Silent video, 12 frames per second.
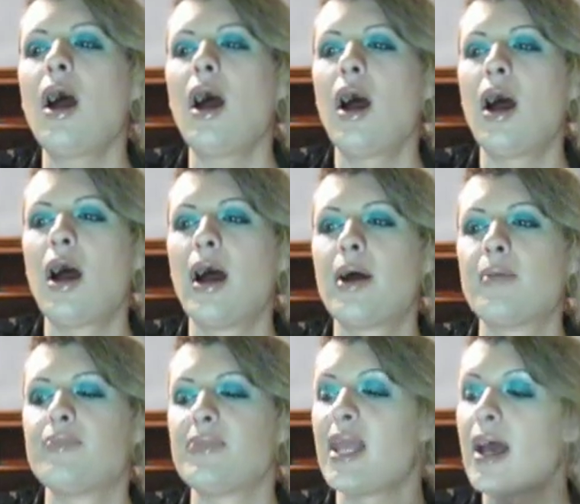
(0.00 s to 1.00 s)

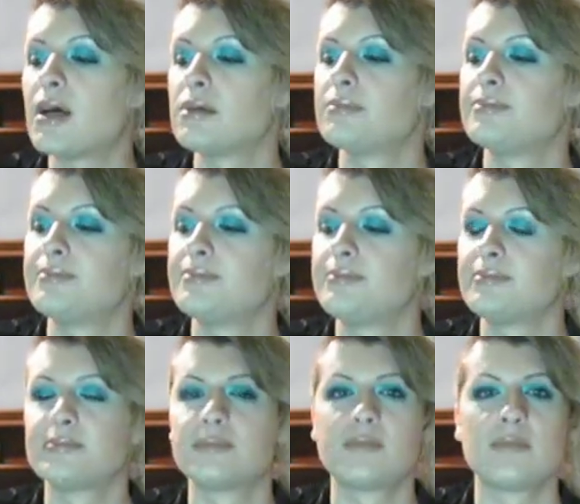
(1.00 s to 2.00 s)
Um, yeah,
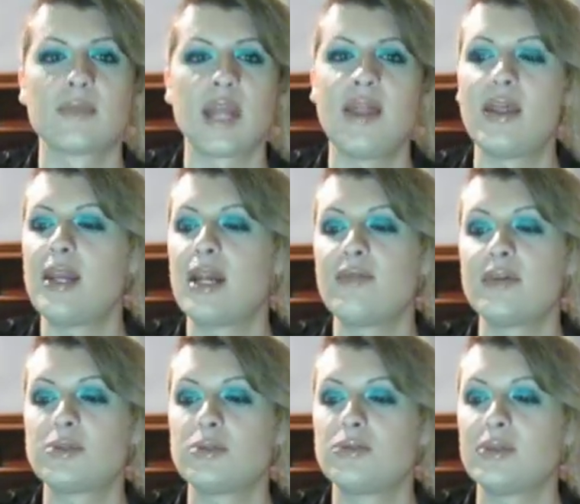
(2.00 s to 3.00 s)
and then none of
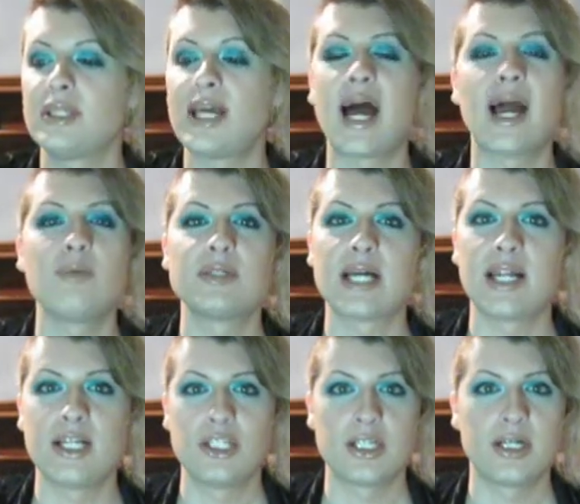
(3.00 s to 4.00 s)
us was really, I was not
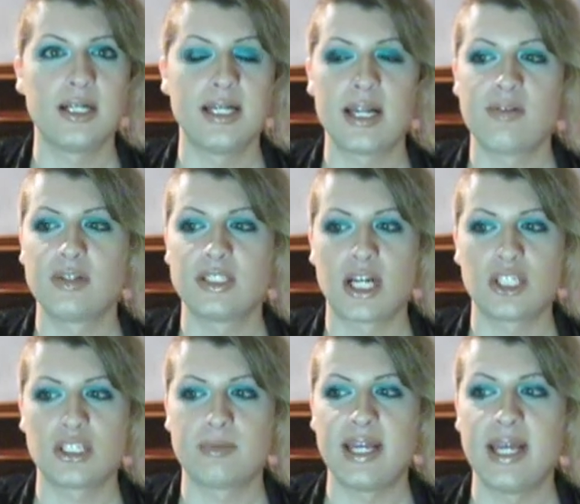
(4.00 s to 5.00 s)
injured. He never
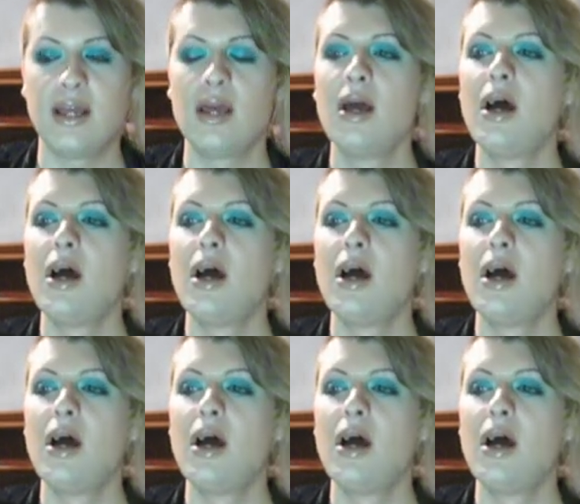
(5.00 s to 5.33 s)
touched me.